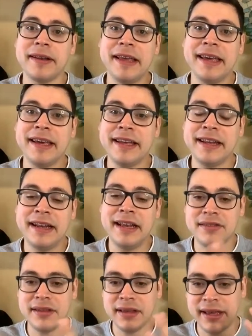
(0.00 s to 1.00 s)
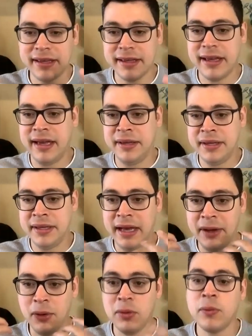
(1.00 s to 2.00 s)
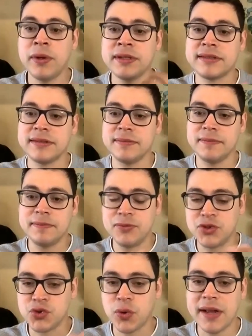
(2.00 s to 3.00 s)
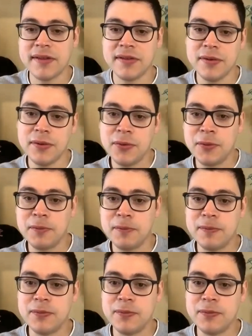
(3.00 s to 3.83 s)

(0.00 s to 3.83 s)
and, and I think I, I I always try to